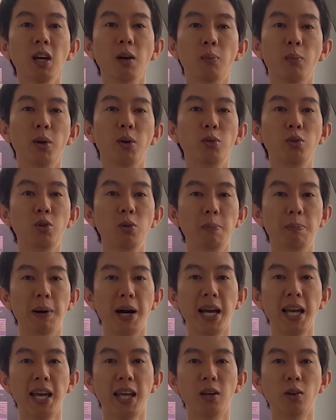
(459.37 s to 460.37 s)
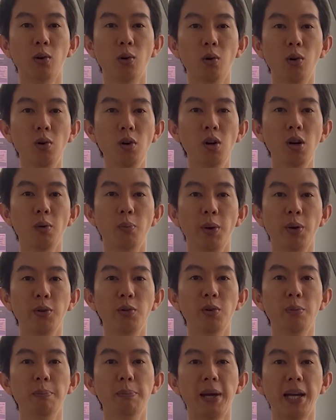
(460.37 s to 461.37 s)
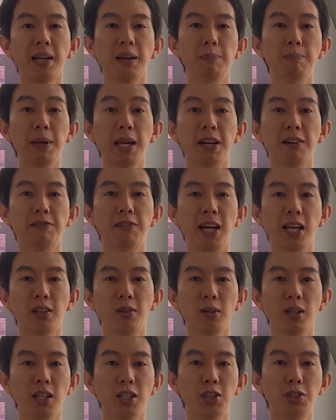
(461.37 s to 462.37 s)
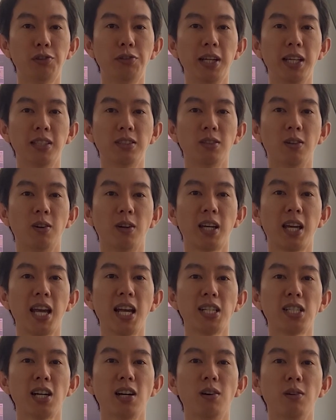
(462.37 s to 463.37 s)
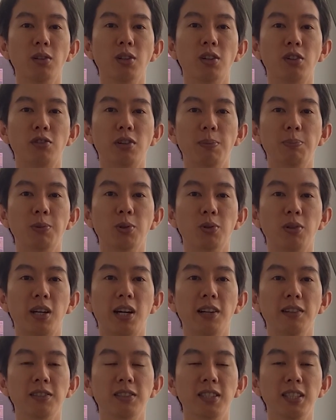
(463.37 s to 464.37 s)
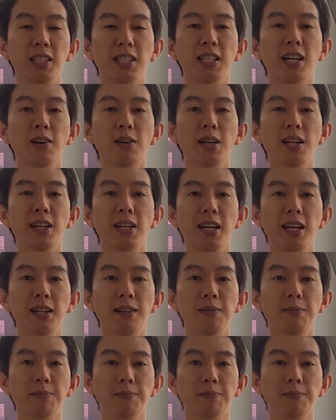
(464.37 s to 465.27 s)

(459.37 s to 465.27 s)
Will you buy and hold? Will you make regular trades or cash out your cryptocurrency now and then?